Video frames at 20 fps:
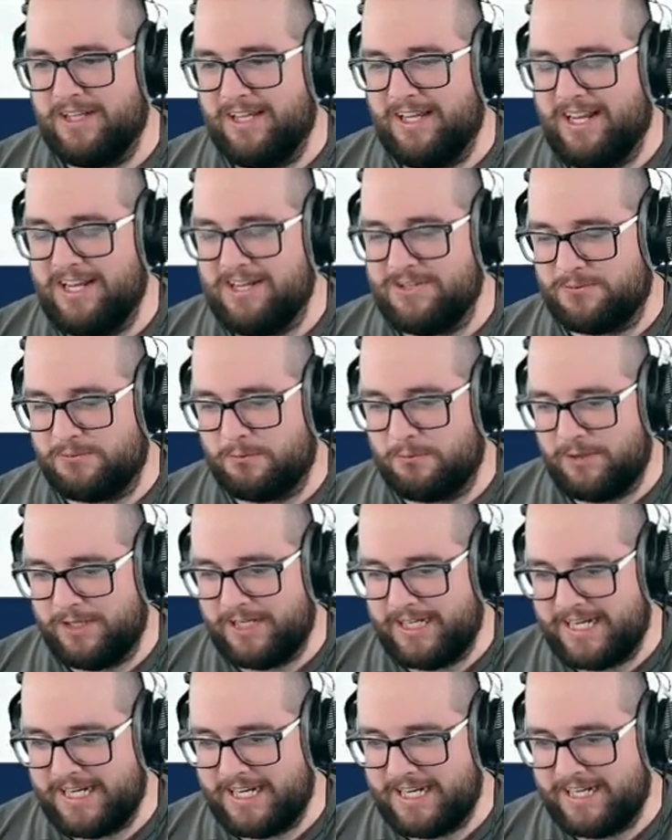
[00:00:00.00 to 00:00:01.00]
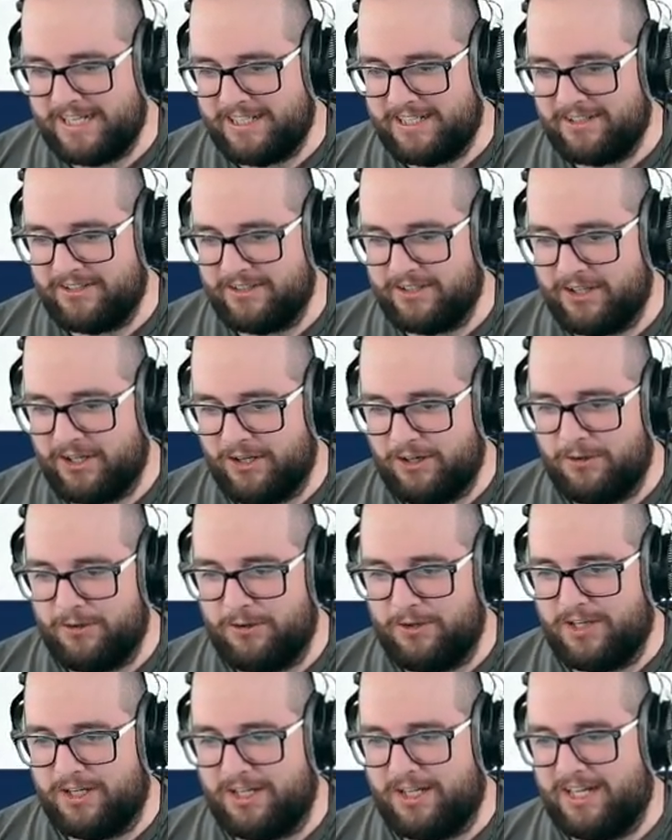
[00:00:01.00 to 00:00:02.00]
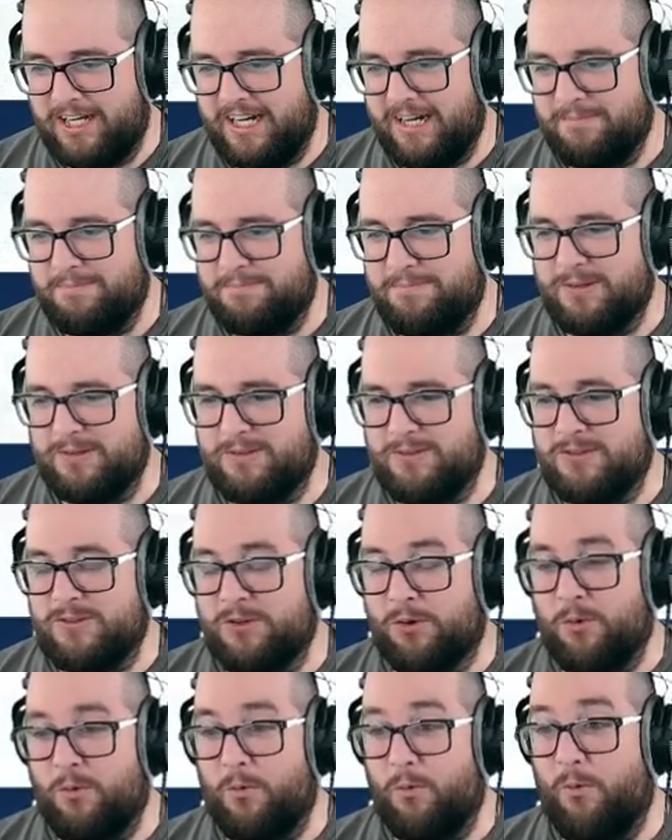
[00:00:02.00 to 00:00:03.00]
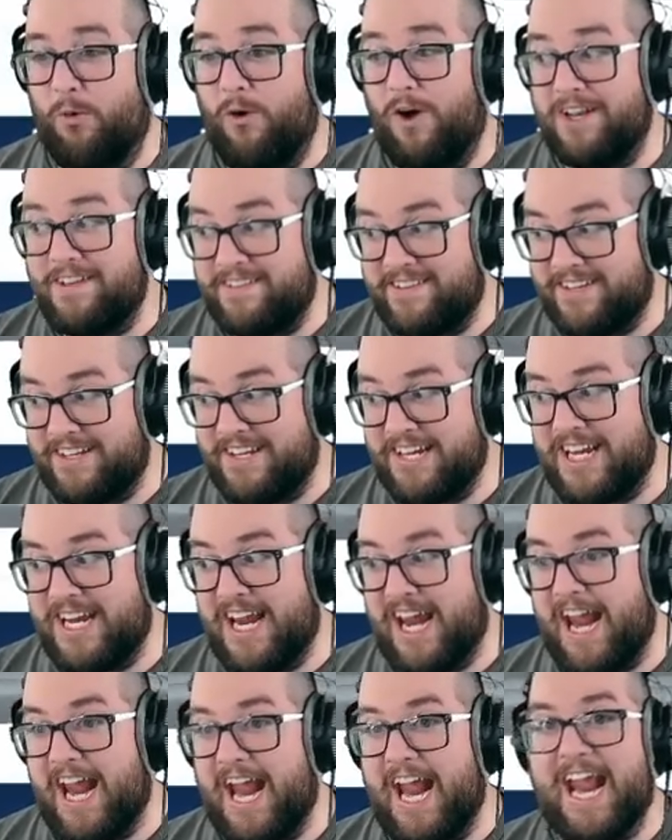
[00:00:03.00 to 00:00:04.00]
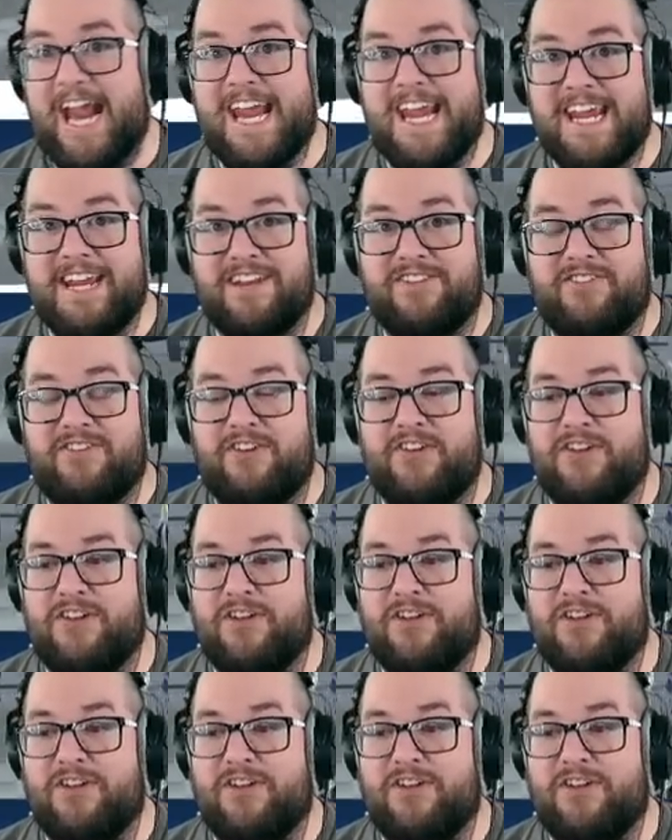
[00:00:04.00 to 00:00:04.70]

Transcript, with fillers: As we go up 28 to